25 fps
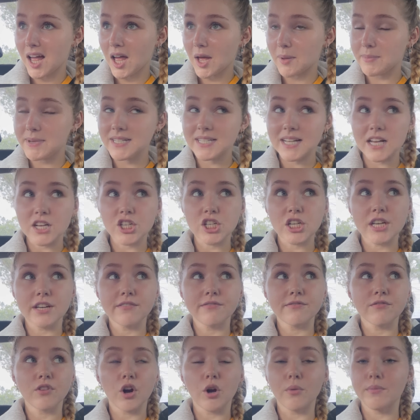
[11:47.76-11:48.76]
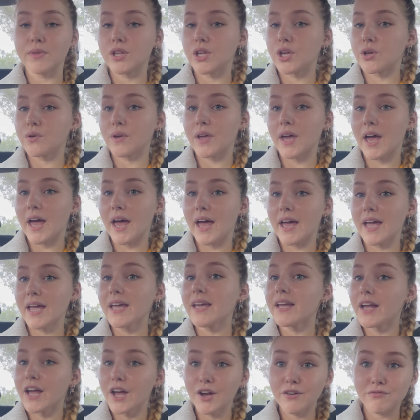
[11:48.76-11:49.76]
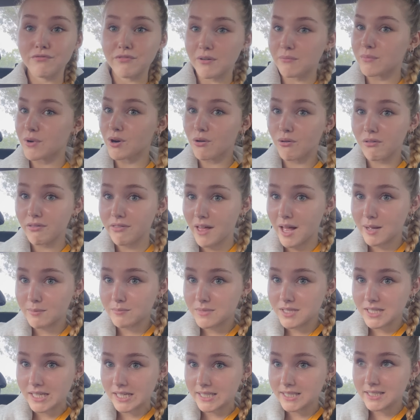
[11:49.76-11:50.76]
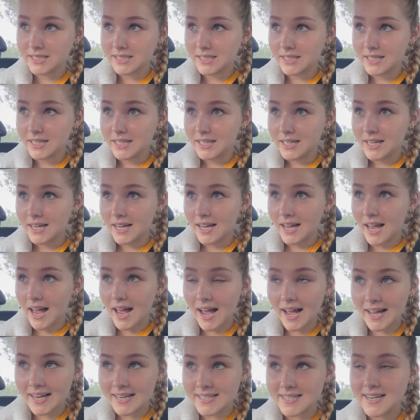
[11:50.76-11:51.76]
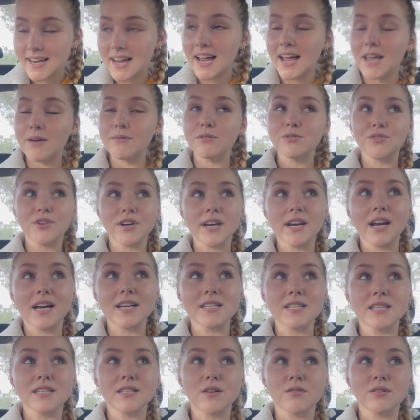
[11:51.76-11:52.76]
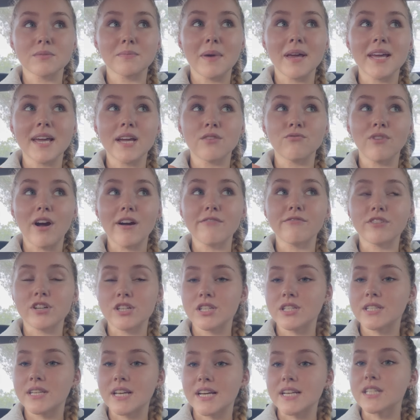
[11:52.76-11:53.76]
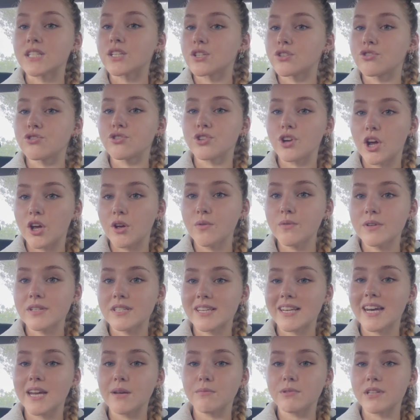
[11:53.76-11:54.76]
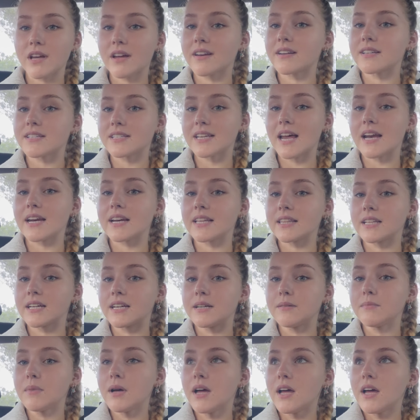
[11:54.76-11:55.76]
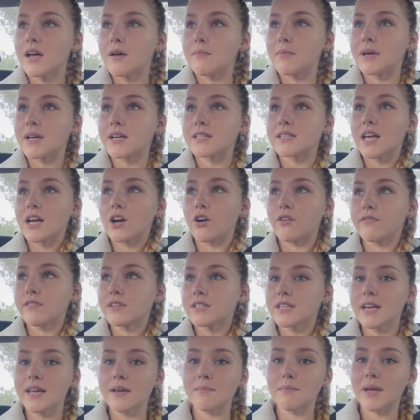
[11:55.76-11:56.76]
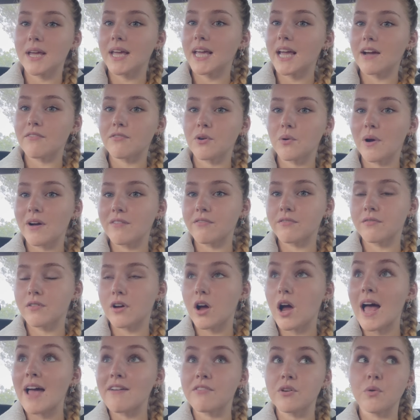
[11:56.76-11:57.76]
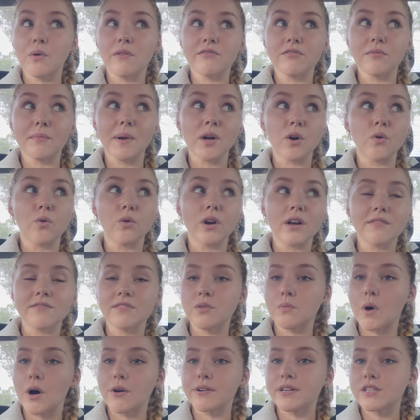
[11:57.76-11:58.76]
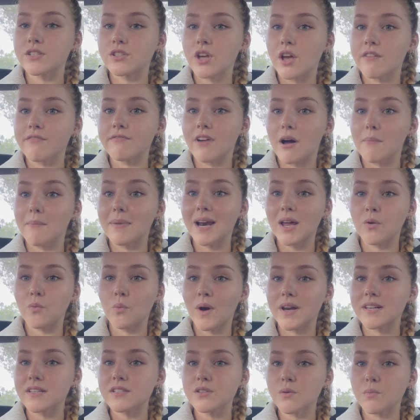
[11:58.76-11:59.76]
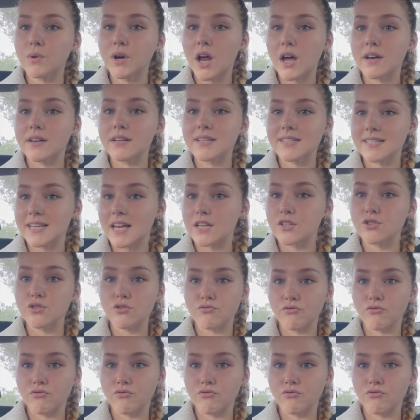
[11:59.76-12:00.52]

He's actually from the UK, from Northampton, and it was really nice because I was making references and jokes and he was understanding them, because like obviously meeting everyone from like all over the world is so fun, but like when someone understands your